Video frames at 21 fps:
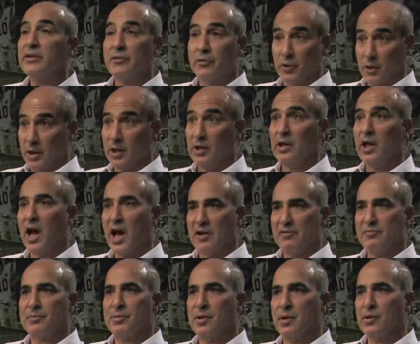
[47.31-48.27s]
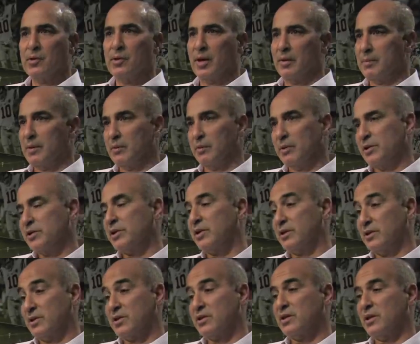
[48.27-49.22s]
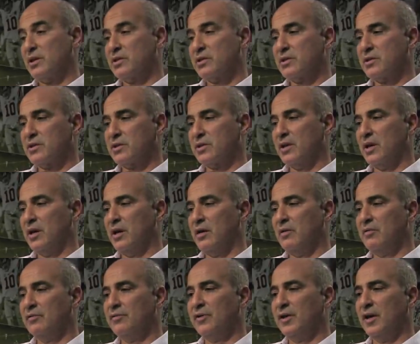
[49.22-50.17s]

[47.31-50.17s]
for our live programming, which consists of